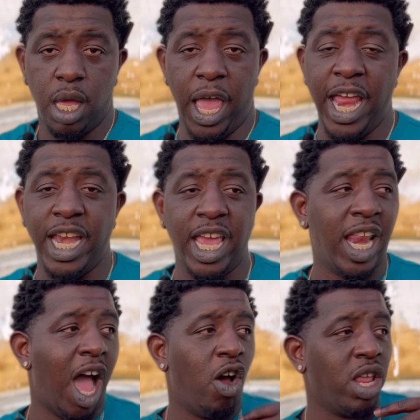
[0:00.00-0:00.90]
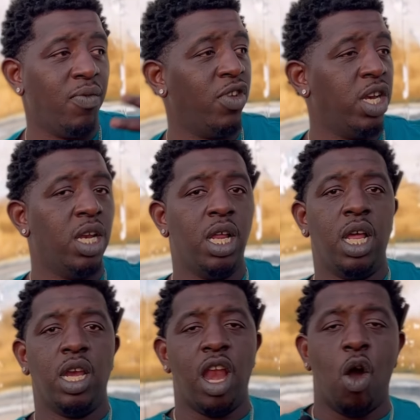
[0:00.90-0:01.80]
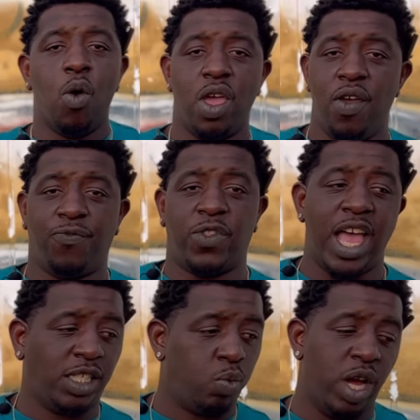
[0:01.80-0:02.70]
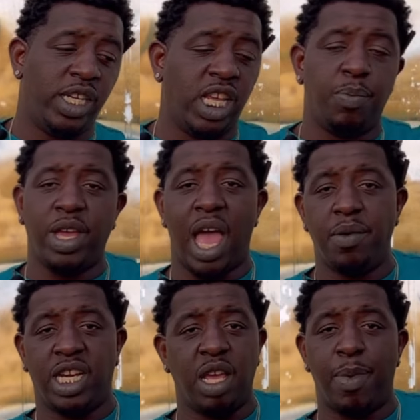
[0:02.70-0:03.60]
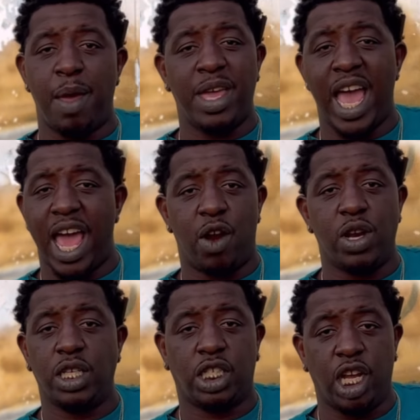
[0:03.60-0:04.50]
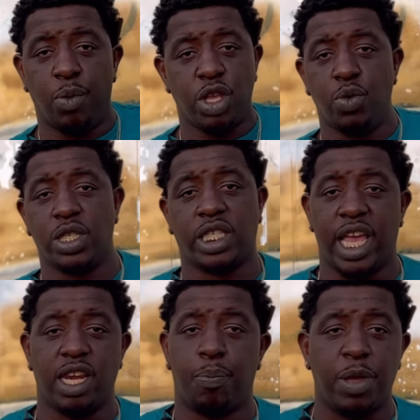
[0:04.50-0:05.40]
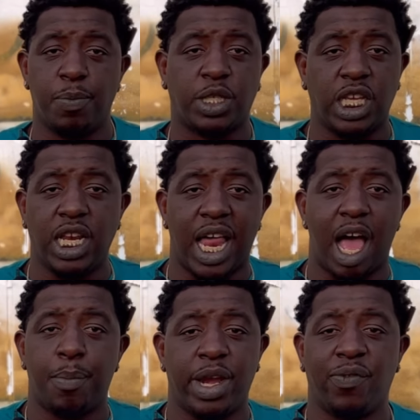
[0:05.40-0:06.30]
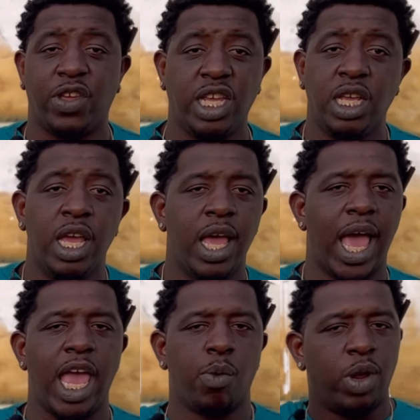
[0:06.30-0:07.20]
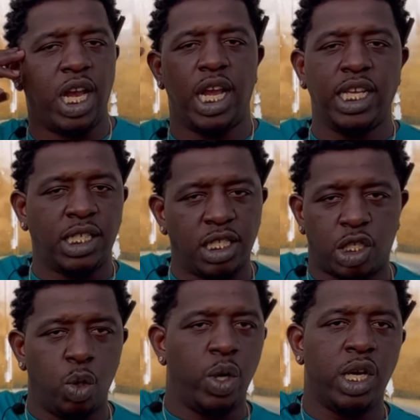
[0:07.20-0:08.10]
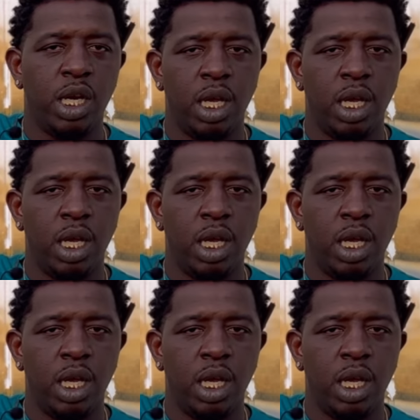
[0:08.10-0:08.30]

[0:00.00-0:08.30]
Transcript: And then I don't even know if that's what DB, DaBaby had on this shit when you was saying the Pimp C line, but if he ain't really listened to it,